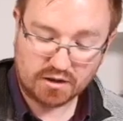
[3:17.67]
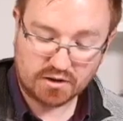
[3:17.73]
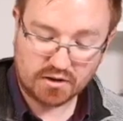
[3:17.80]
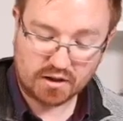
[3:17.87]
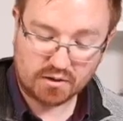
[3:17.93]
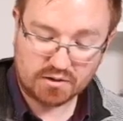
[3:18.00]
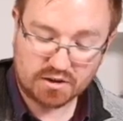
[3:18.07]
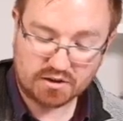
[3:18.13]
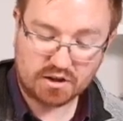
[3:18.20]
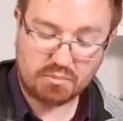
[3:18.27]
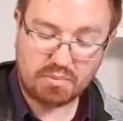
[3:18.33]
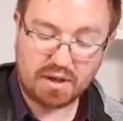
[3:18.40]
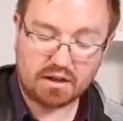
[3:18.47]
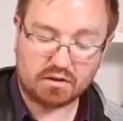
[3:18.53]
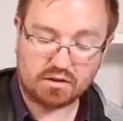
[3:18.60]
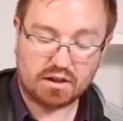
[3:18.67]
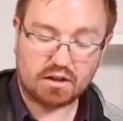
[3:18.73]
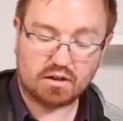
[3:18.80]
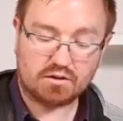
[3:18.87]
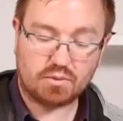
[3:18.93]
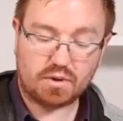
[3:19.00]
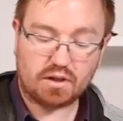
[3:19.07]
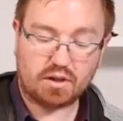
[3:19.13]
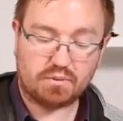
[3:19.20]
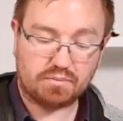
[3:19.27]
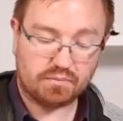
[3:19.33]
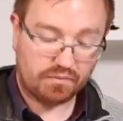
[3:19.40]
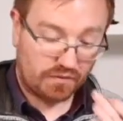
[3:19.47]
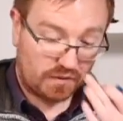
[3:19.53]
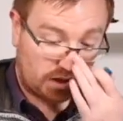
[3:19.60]
so that goes into the pin on the Arduino.
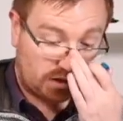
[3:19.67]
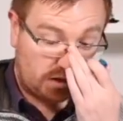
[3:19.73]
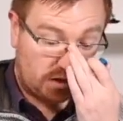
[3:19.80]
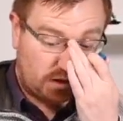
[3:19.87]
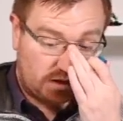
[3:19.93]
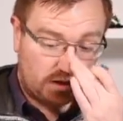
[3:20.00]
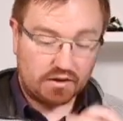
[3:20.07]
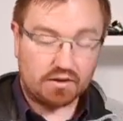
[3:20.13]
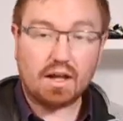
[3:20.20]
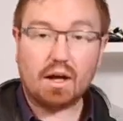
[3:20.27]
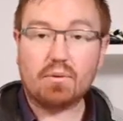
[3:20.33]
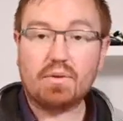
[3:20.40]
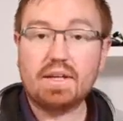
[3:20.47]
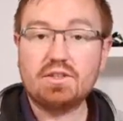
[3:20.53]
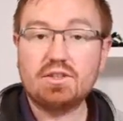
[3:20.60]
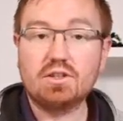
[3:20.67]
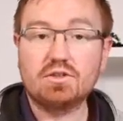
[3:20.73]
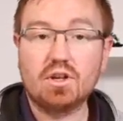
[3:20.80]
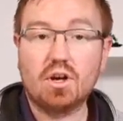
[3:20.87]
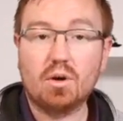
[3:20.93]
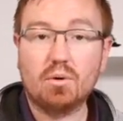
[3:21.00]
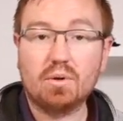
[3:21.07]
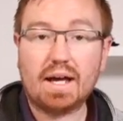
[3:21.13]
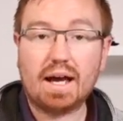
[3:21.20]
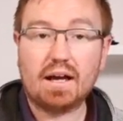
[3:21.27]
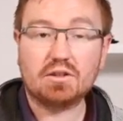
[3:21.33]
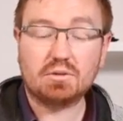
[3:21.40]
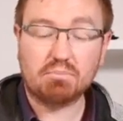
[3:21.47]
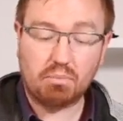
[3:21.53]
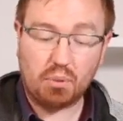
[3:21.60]
Now this is known
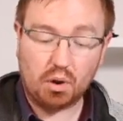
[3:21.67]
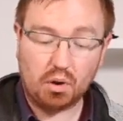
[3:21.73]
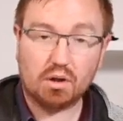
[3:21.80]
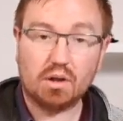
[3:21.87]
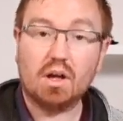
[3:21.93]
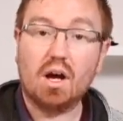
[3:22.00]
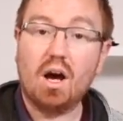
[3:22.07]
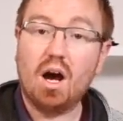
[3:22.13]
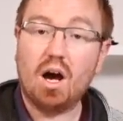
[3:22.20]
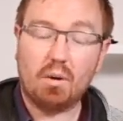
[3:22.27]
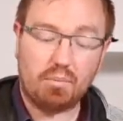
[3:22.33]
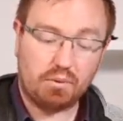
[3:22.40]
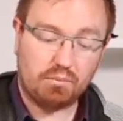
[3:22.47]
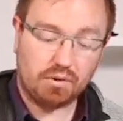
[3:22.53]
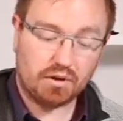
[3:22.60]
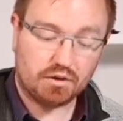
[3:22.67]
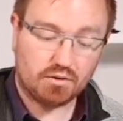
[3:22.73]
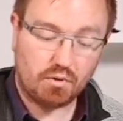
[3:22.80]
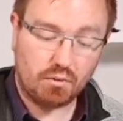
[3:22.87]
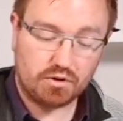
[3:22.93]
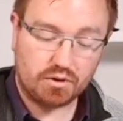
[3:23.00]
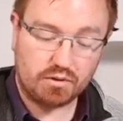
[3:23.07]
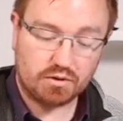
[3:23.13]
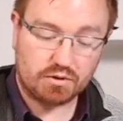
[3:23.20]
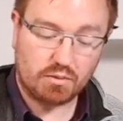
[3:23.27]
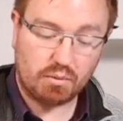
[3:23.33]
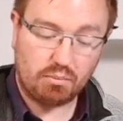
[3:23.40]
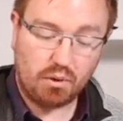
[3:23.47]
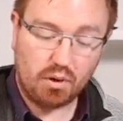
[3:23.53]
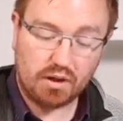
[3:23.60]
as pull up because what we're doing is
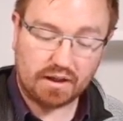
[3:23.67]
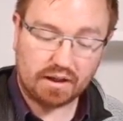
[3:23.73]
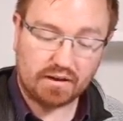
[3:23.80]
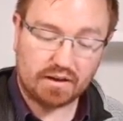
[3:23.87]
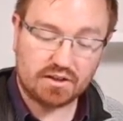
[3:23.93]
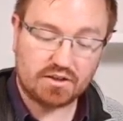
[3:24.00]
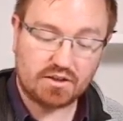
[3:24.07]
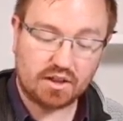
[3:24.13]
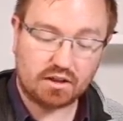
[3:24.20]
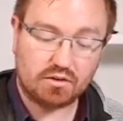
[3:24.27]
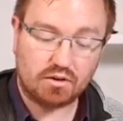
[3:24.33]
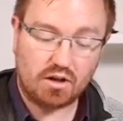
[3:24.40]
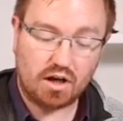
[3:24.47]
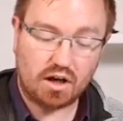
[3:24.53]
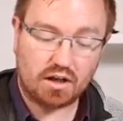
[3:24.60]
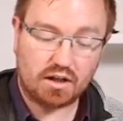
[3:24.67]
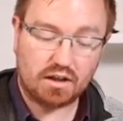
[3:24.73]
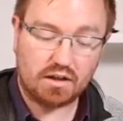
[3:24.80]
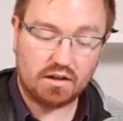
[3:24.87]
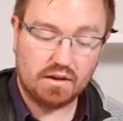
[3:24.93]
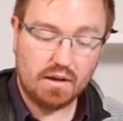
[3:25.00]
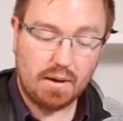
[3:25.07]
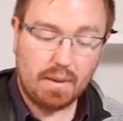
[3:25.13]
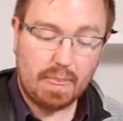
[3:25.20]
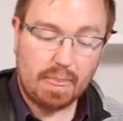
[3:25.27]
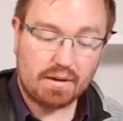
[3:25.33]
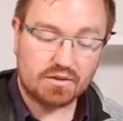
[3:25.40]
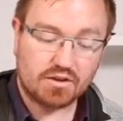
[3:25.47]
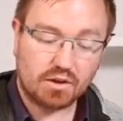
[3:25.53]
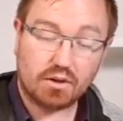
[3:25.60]
we're pulling this signal high.
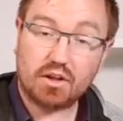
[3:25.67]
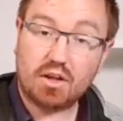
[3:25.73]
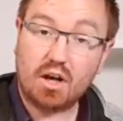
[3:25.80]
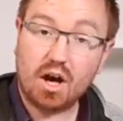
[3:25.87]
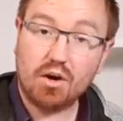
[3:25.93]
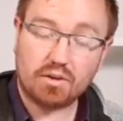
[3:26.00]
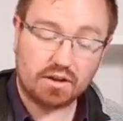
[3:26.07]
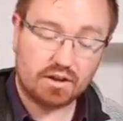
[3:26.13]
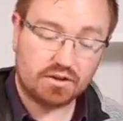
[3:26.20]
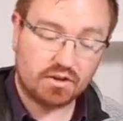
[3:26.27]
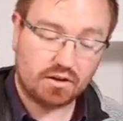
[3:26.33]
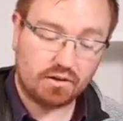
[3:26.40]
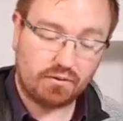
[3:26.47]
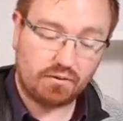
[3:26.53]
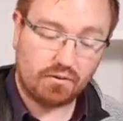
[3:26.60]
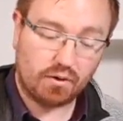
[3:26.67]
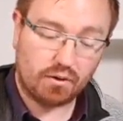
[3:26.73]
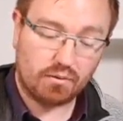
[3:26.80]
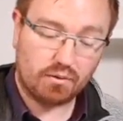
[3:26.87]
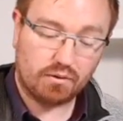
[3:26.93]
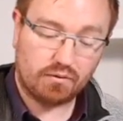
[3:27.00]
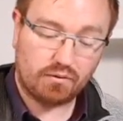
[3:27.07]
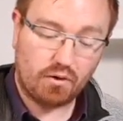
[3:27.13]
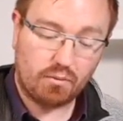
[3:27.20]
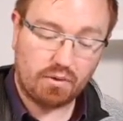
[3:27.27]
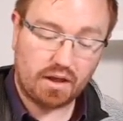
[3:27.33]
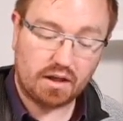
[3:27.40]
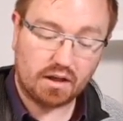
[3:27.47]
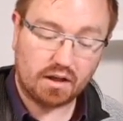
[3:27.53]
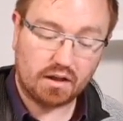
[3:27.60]
So the current is going to flow from
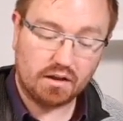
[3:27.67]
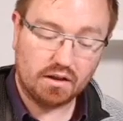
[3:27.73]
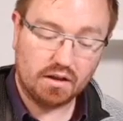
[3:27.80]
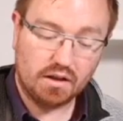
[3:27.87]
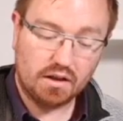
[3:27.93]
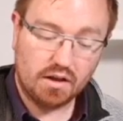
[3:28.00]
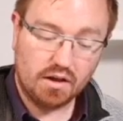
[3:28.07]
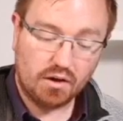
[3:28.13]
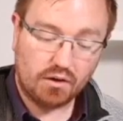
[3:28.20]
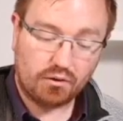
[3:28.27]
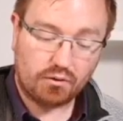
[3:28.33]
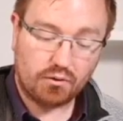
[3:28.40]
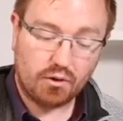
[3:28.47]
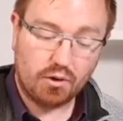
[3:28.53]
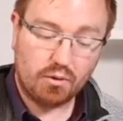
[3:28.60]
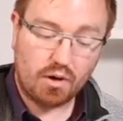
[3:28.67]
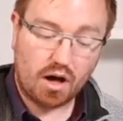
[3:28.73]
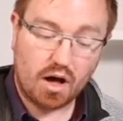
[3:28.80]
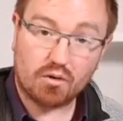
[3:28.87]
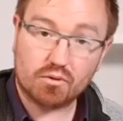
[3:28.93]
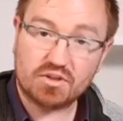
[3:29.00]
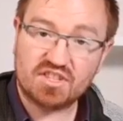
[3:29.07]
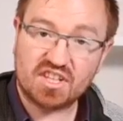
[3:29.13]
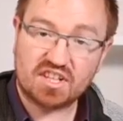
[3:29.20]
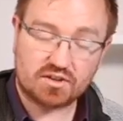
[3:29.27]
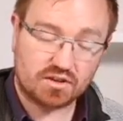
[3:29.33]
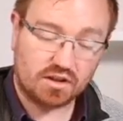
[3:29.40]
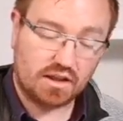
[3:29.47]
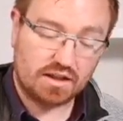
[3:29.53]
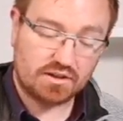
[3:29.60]
here through our
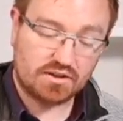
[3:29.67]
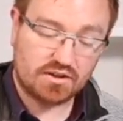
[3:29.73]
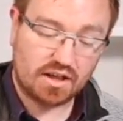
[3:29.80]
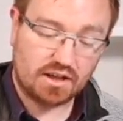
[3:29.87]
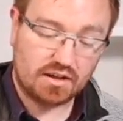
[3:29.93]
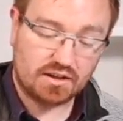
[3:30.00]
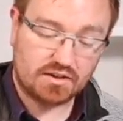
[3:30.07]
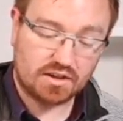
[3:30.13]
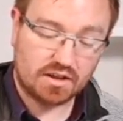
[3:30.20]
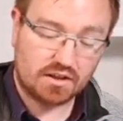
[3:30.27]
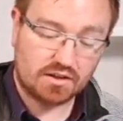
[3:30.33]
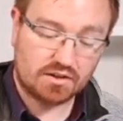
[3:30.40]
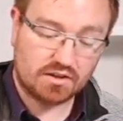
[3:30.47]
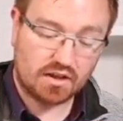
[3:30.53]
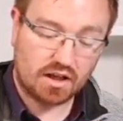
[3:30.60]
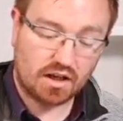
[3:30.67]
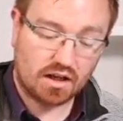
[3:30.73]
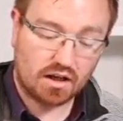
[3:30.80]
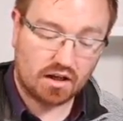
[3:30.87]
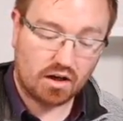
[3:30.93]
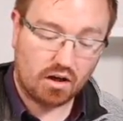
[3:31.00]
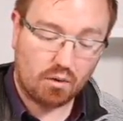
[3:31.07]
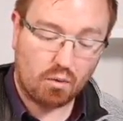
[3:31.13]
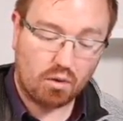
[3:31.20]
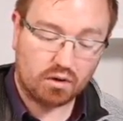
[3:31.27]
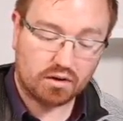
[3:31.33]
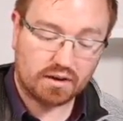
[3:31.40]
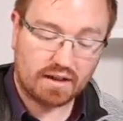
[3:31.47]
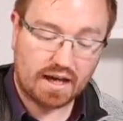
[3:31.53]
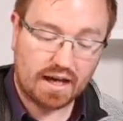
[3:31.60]
resistor, let's say this is uh, a
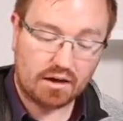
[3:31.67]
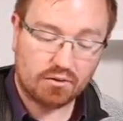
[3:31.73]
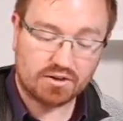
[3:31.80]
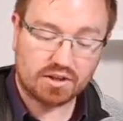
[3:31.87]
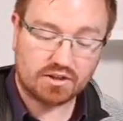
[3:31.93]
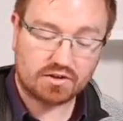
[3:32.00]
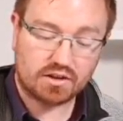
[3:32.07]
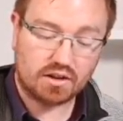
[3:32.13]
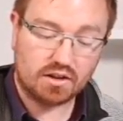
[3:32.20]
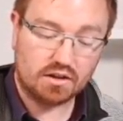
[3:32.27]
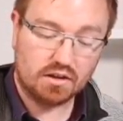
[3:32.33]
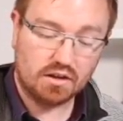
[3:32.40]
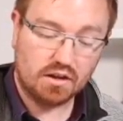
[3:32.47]
1K resistor,